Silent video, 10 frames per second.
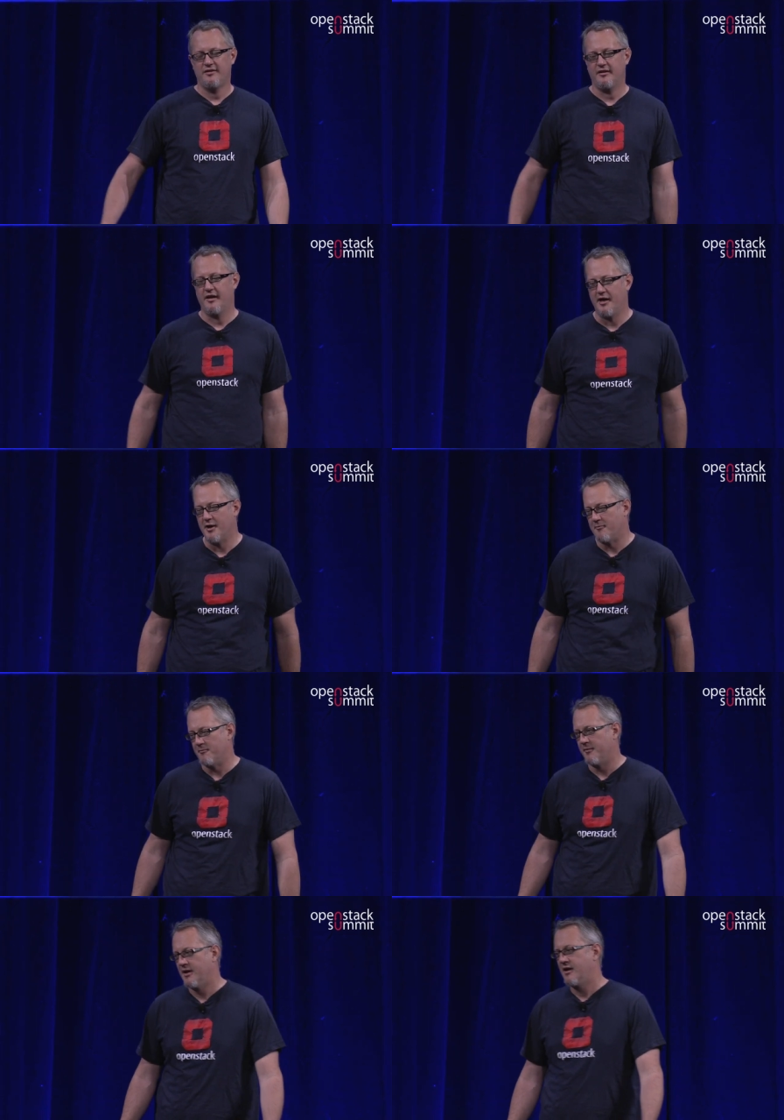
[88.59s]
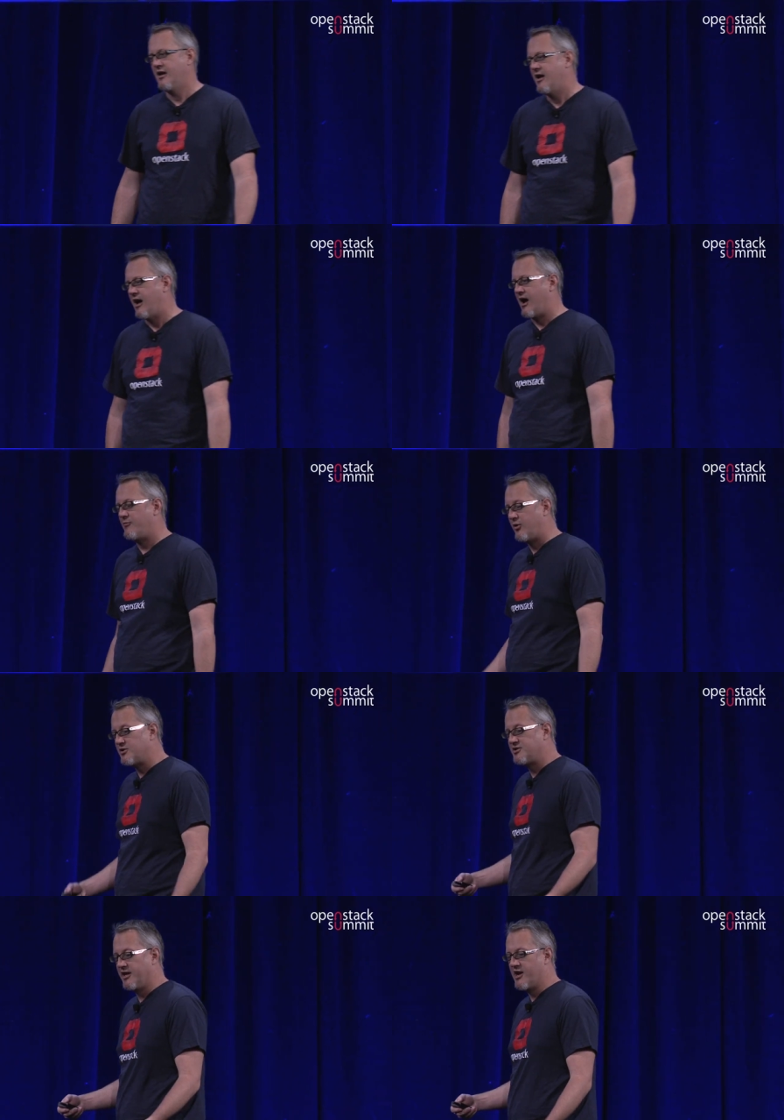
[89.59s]
Um, I
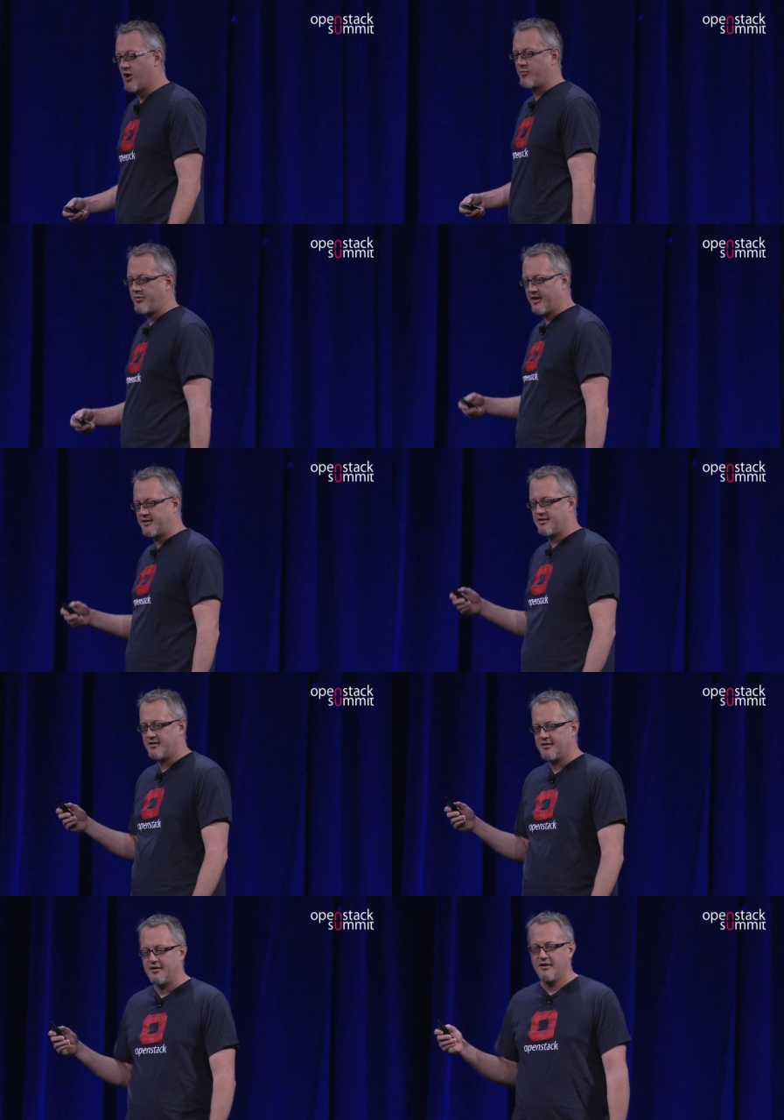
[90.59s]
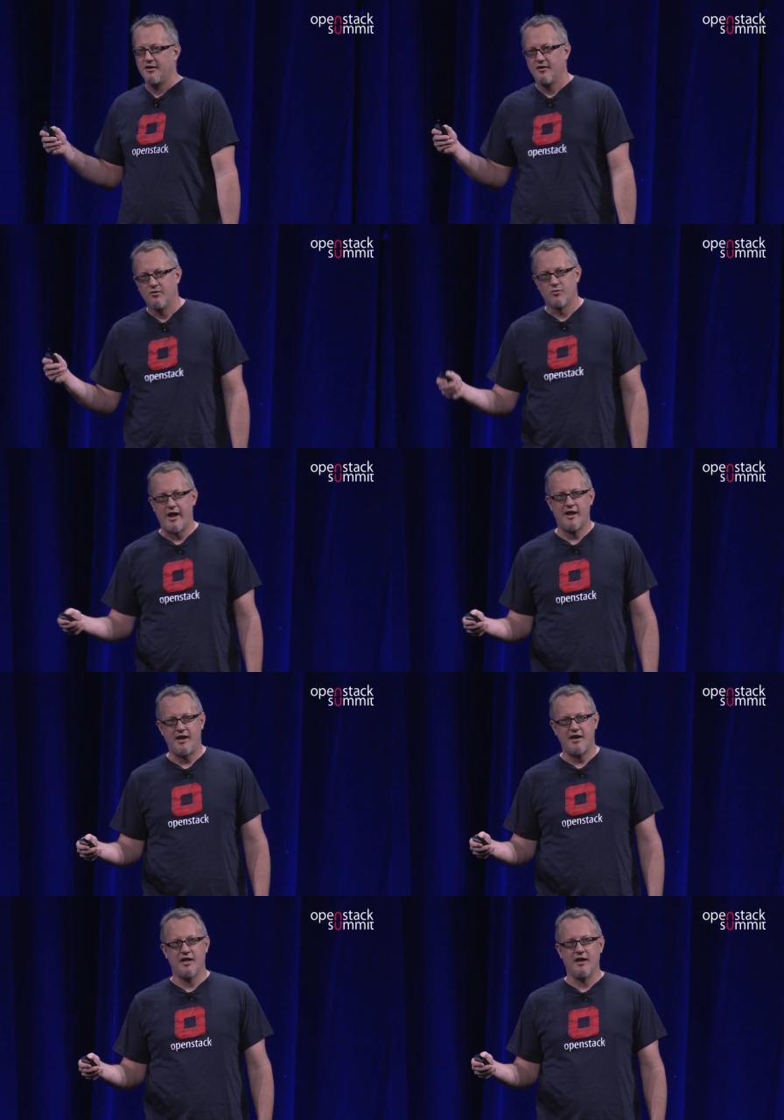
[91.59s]
personally hope that
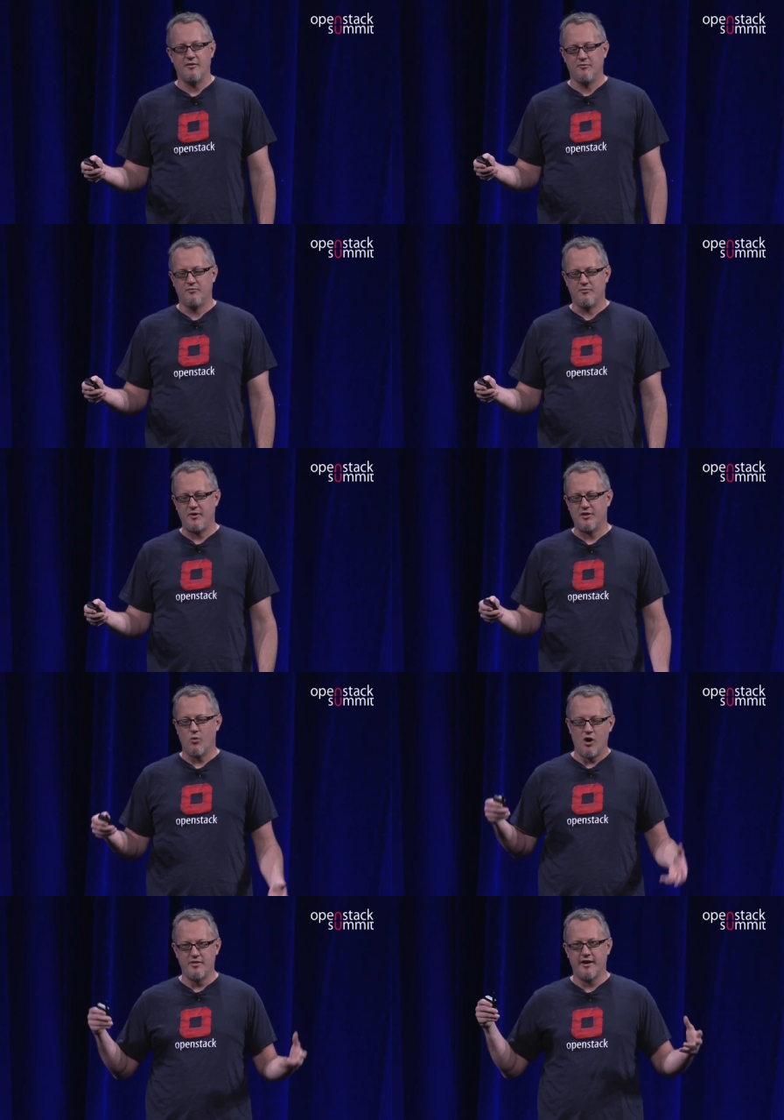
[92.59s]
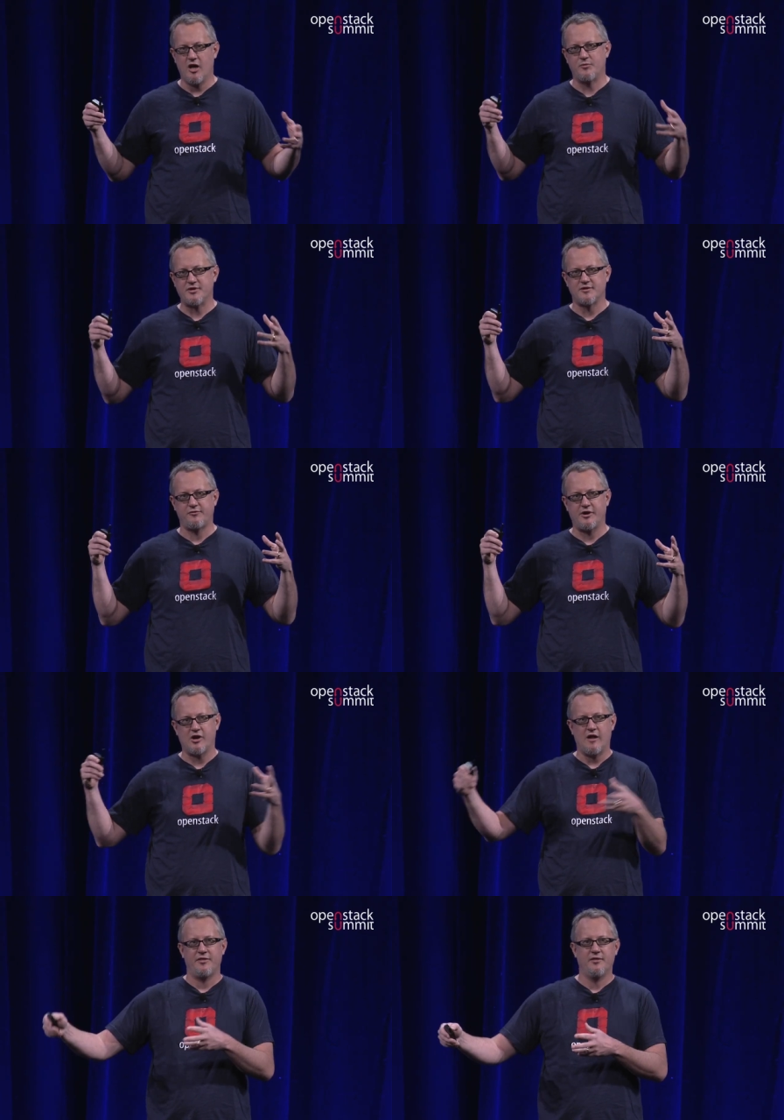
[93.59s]
Randy can be the one that helps us figure
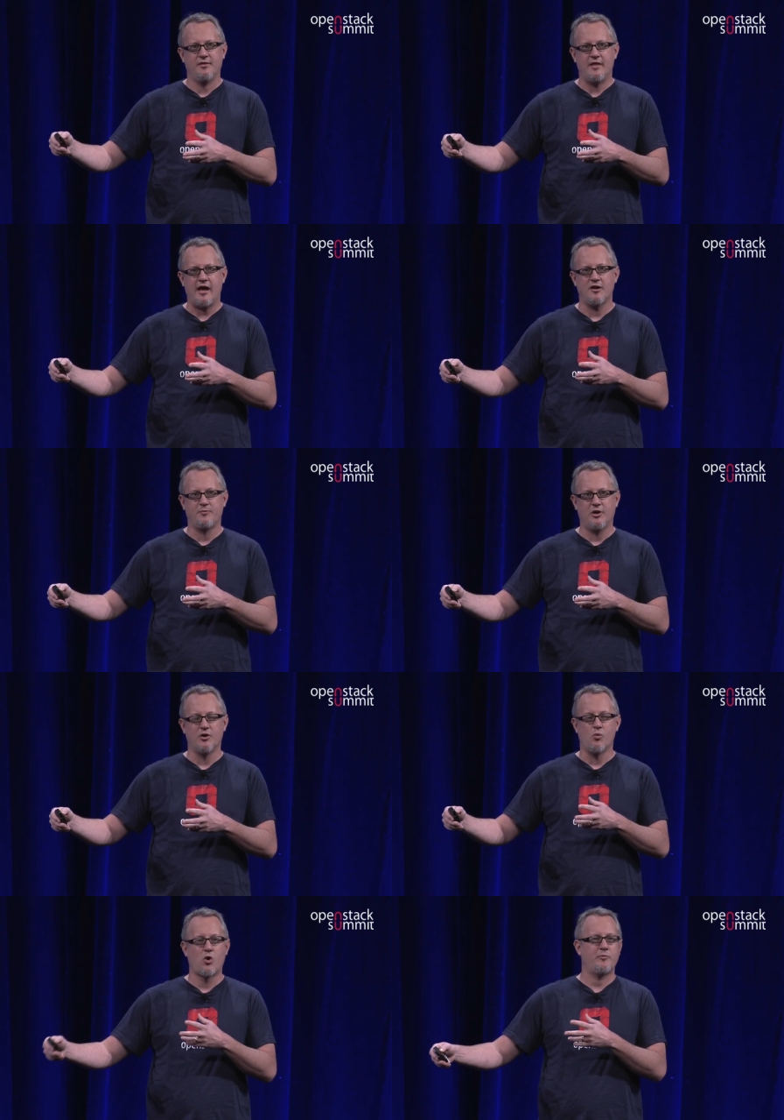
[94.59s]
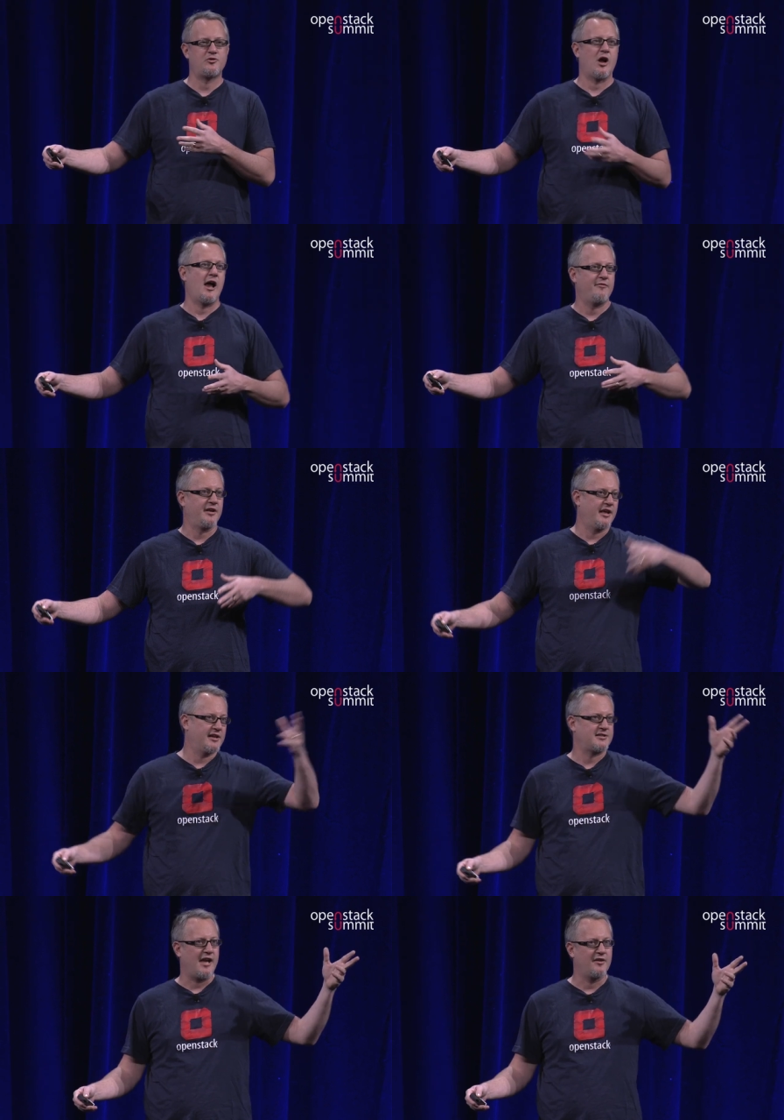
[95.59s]
out how to build a warp drive and get
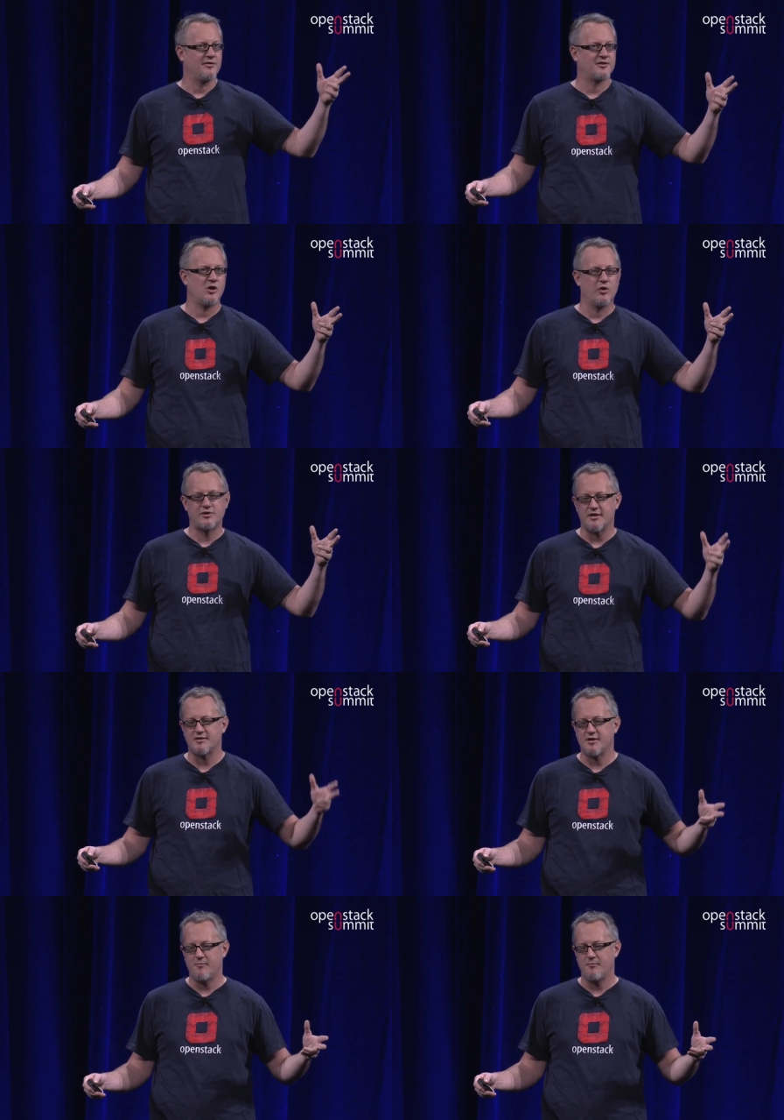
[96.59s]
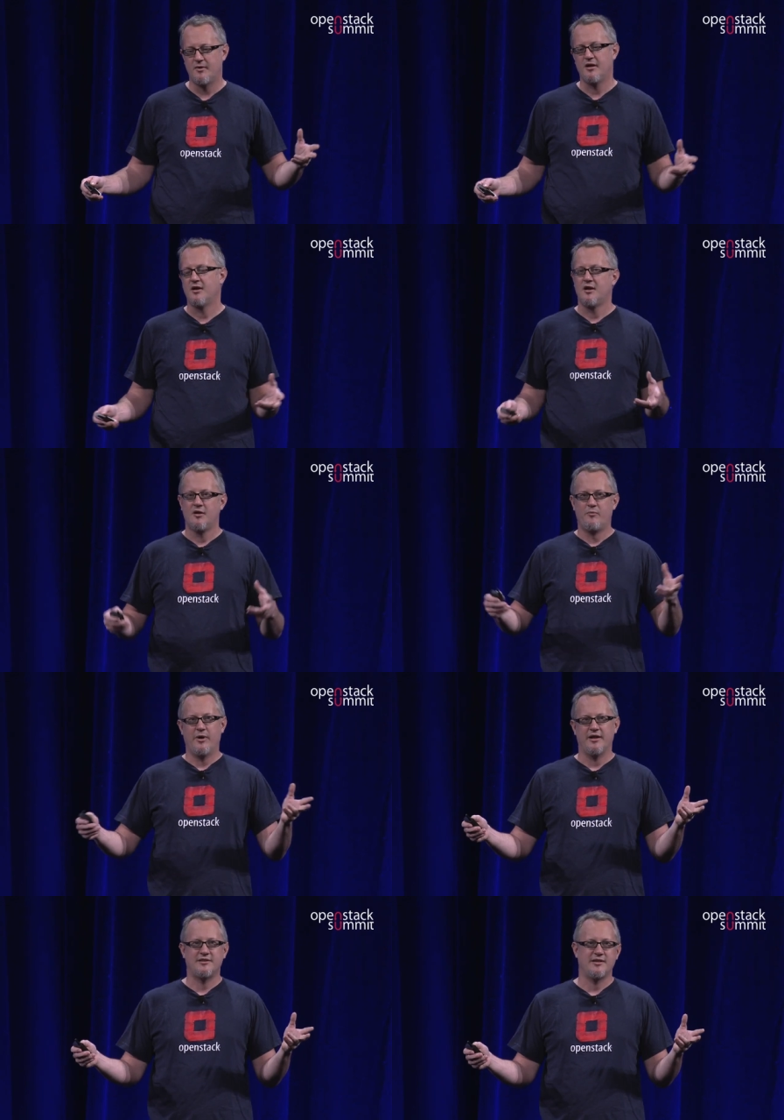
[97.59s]
us out of the solar system. But,